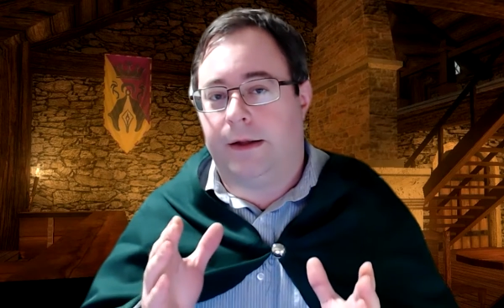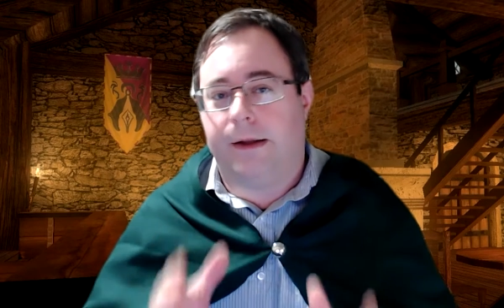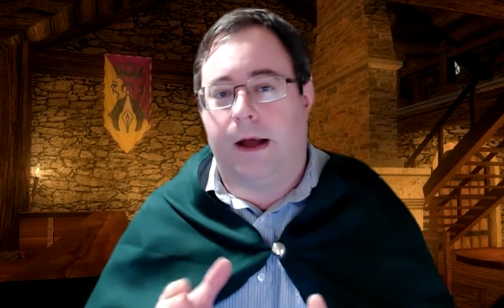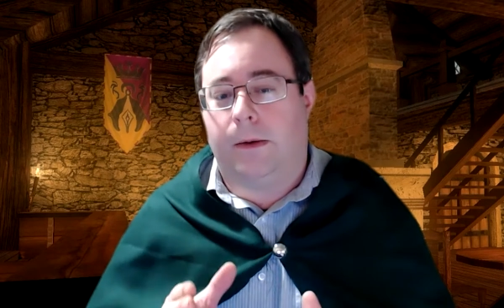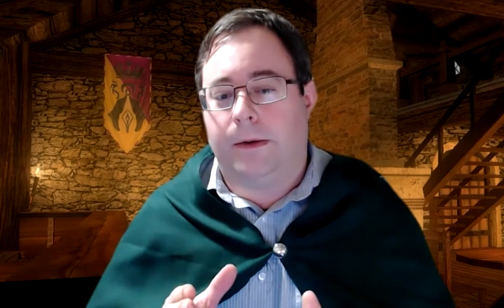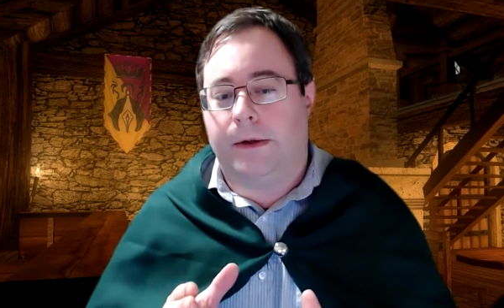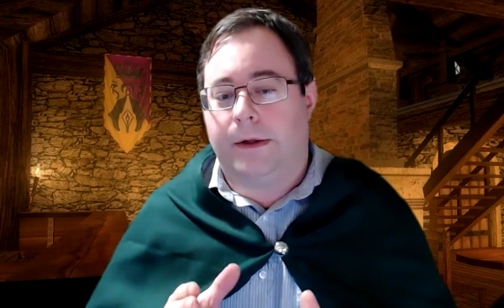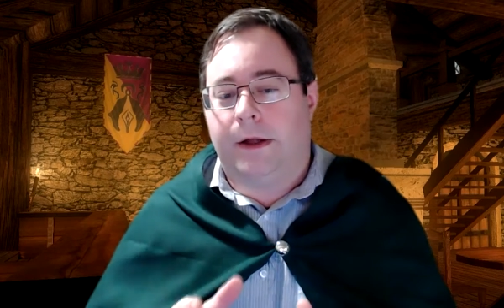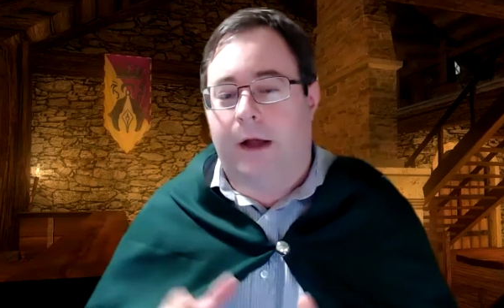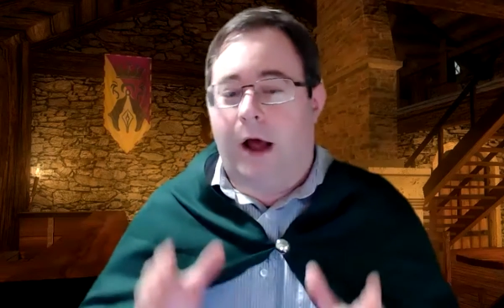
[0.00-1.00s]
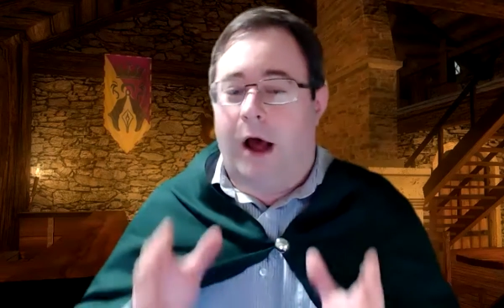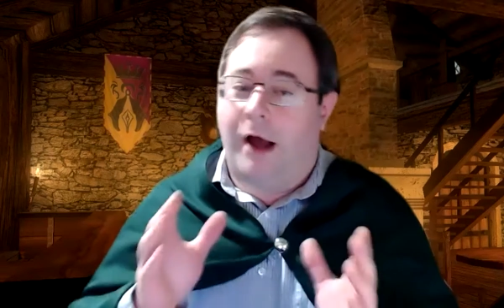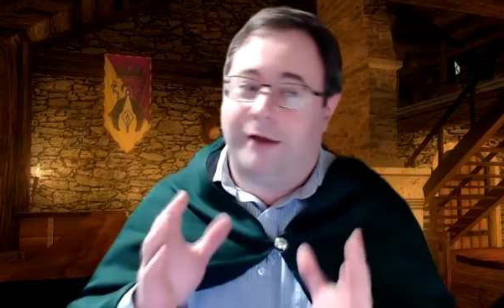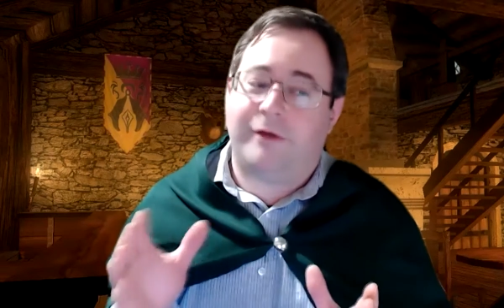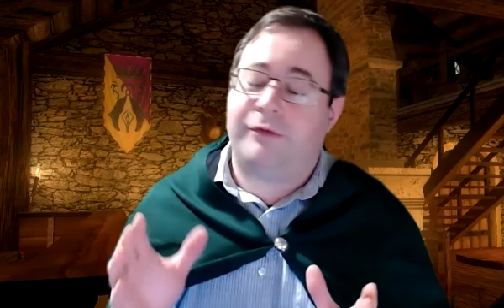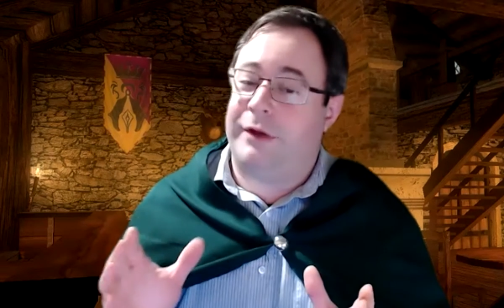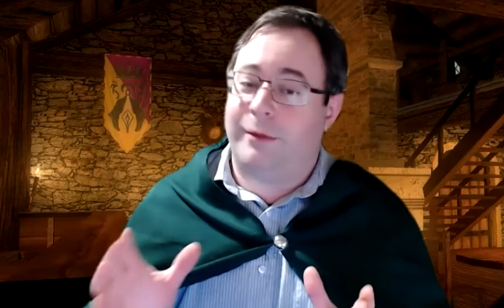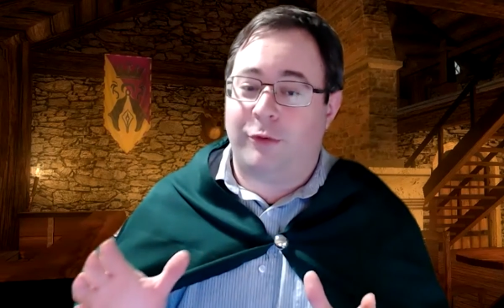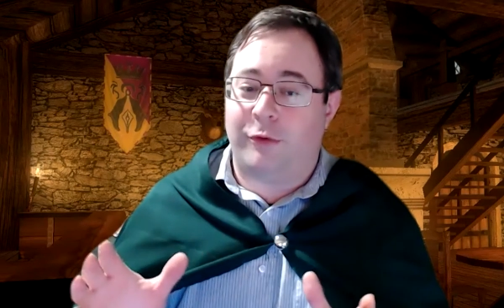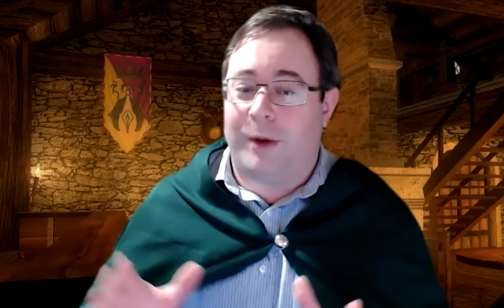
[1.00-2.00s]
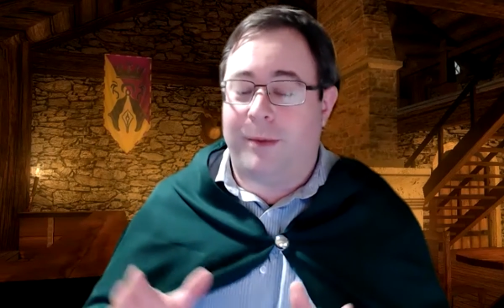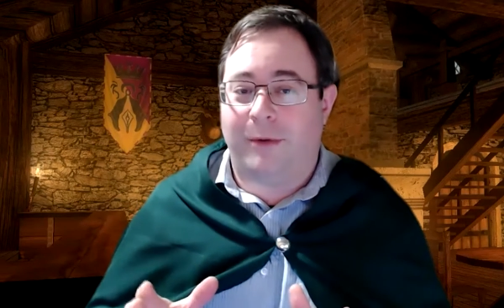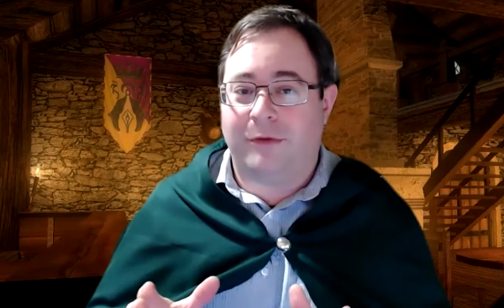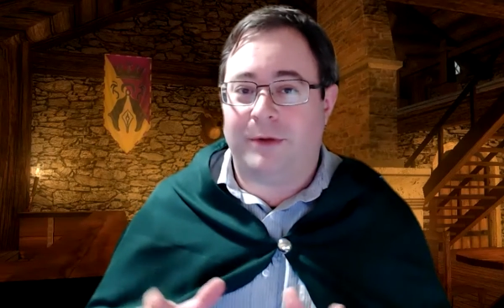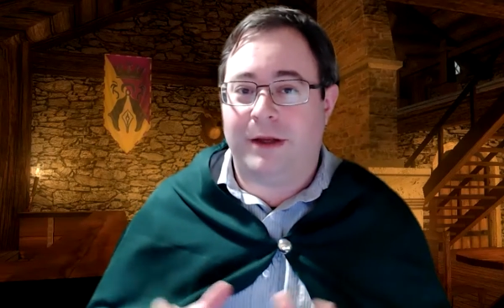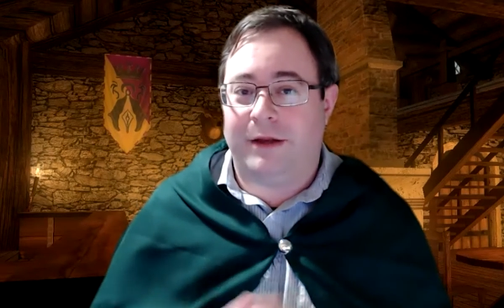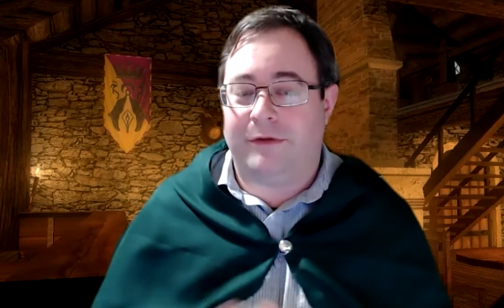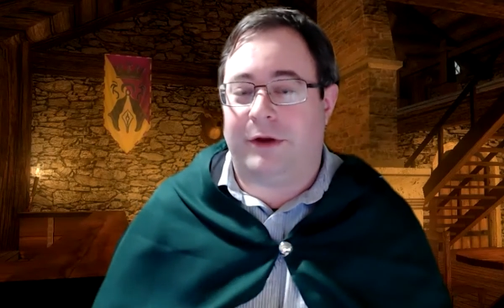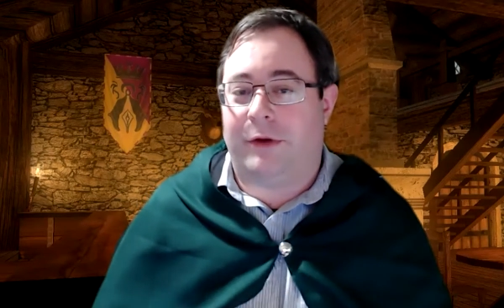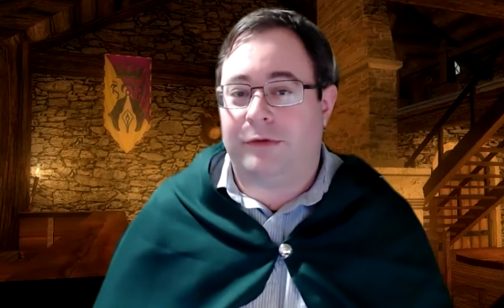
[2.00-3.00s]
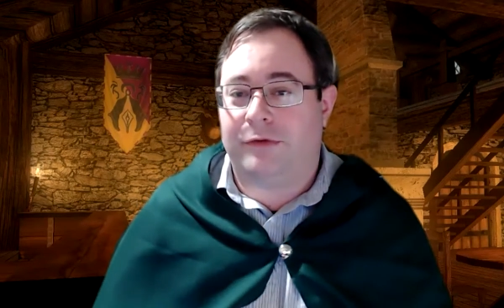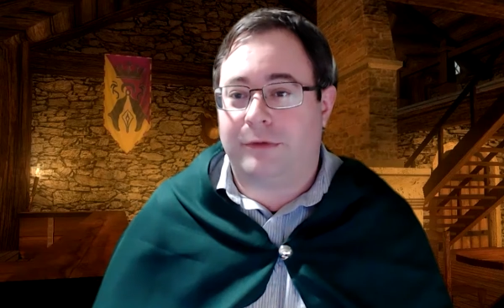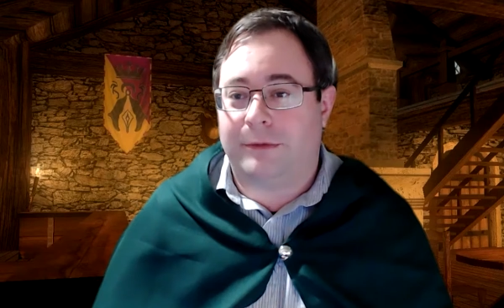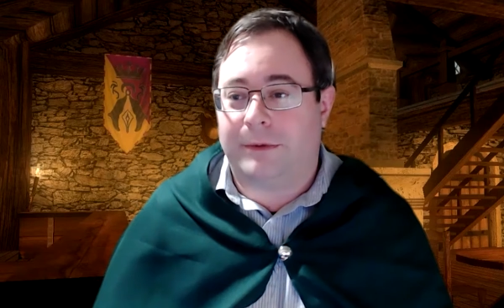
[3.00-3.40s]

Now, I definitely improved my public speaking skills.